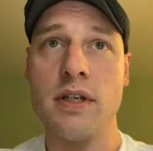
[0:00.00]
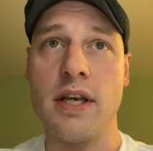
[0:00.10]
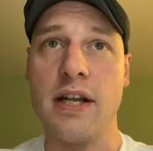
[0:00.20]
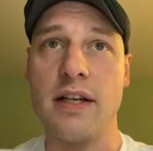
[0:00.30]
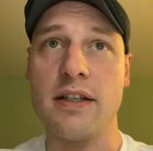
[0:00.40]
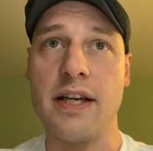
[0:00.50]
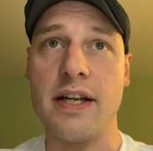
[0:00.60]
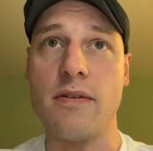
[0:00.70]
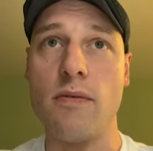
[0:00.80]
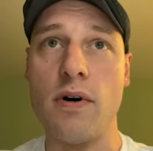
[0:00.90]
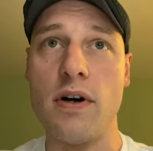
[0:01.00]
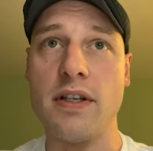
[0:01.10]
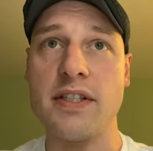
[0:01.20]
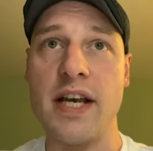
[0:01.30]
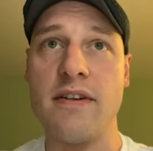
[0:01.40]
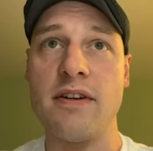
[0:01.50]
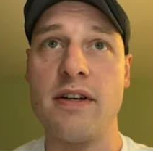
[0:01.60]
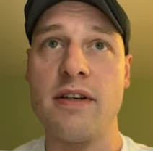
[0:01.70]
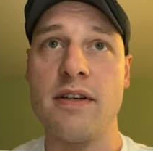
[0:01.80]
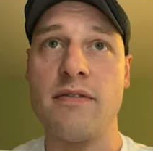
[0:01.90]
And Atlantic Wall is at
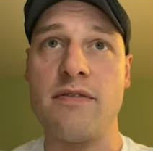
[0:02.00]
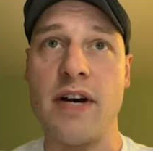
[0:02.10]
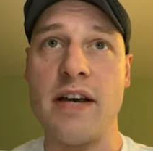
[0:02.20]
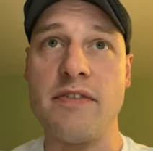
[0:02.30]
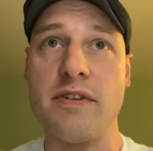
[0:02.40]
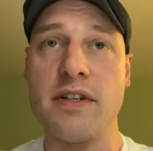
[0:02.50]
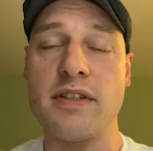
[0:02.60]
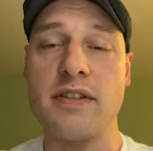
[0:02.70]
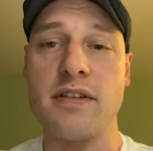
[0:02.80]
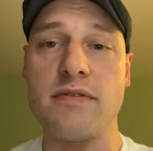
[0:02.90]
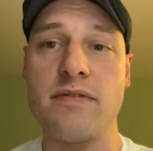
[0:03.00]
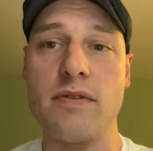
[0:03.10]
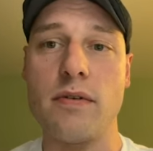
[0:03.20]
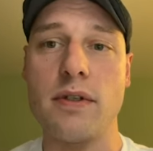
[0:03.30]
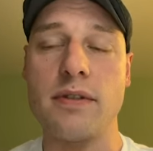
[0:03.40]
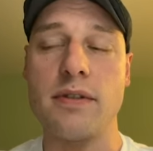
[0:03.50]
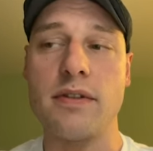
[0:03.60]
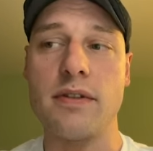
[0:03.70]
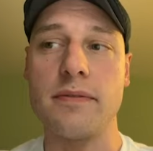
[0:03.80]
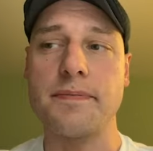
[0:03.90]
five units instead of four.
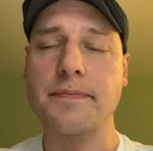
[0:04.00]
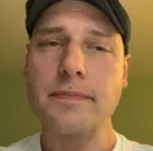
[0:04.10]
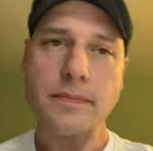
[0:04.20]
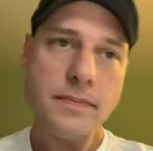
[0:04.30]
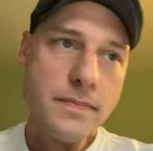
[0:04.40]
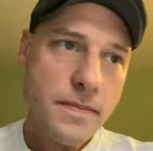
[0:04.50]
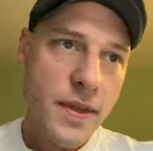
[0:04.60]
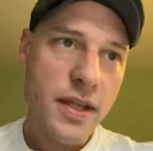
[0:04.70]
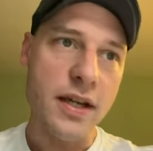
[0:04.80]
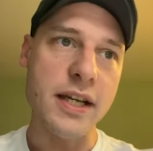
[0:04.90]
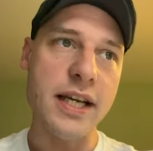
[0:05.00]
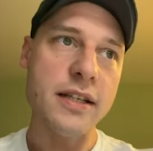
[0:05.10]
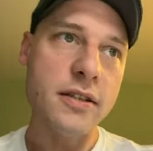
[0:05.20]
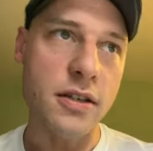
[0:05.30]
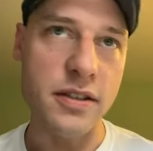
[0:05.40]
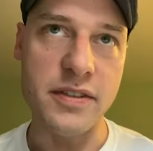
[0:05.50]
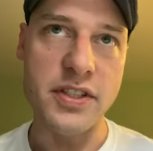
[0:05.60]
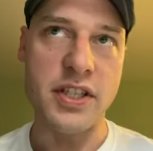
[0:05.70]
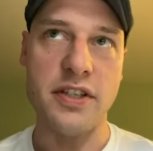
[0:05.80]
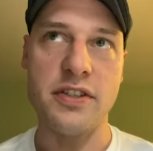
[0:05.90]
So again, all of
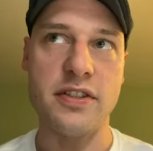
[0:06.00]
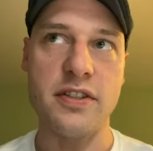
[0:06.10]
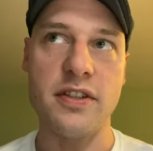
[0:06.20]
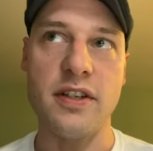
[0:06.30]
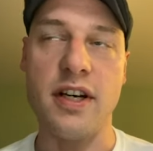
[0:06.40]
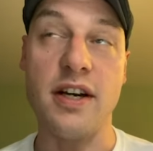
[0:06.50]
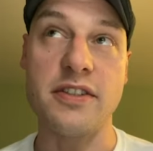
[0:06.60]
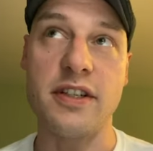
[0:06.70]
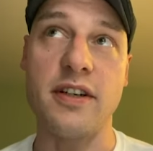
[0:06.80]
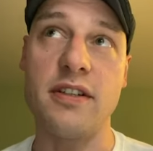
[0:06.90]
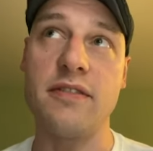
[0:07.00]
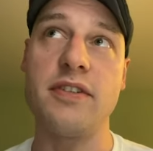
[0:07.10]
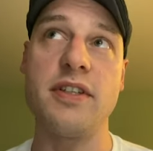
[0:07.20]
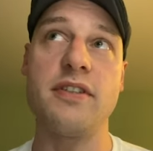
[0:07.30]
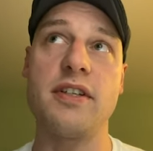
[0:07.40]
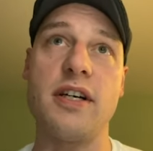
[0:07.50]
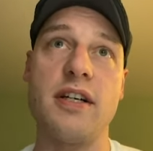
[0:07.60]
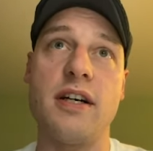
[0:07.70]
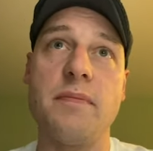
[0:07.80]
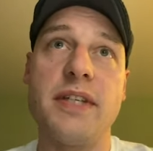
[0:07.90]
these changes, all of these
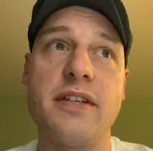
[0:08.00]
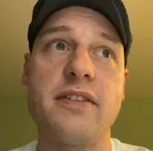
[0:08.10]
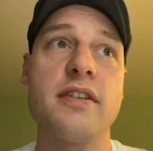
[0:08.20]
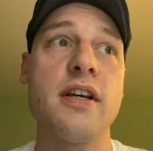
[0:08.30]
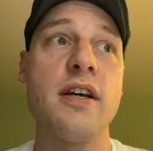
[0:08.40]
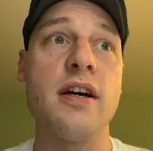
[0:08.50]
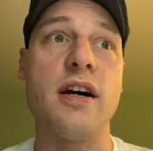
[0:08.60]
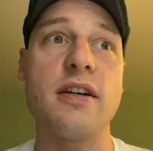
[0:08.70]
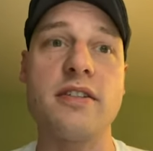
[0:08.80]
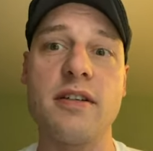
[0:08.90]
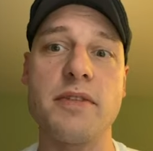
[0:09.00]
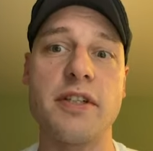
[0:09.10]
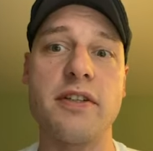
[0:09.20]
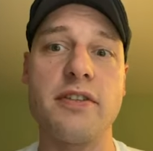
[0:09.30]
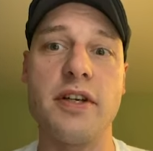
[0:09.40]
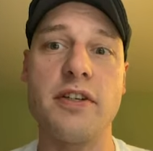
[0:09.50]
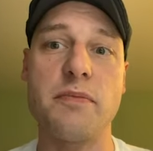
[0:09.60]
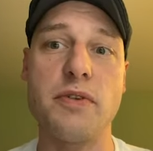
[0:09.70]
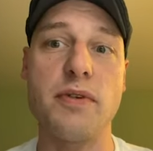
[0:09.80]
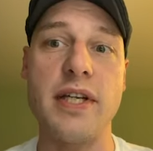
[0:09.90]
updates are subject to change
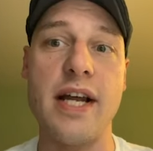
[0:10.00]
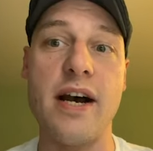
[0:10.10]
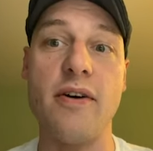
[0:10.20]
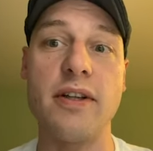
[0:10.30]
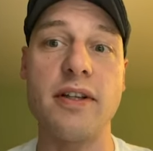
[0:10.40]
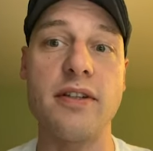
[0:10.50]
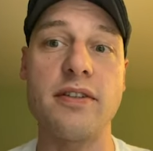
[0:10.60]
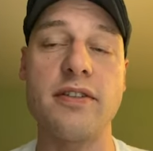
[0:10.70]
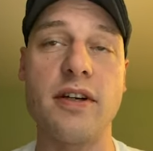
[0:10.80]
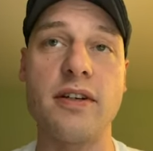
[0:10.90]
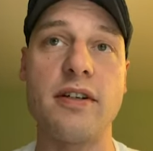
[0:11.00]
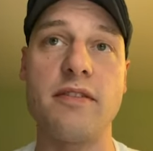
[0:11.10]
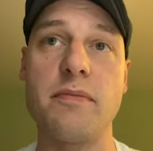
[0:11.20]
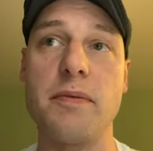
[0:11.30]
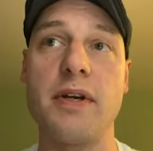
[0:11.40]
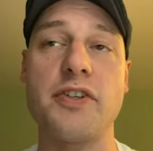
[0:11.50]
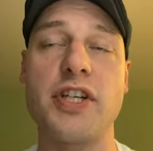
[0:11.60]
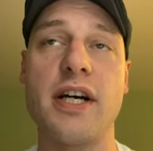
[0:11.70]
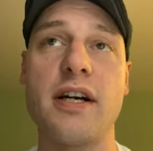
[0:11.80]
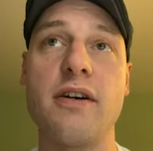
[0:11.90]
between now and the start of BBR
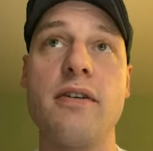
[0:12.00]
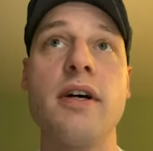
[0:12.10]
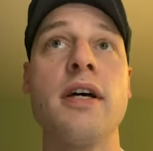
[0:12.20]
Chicago.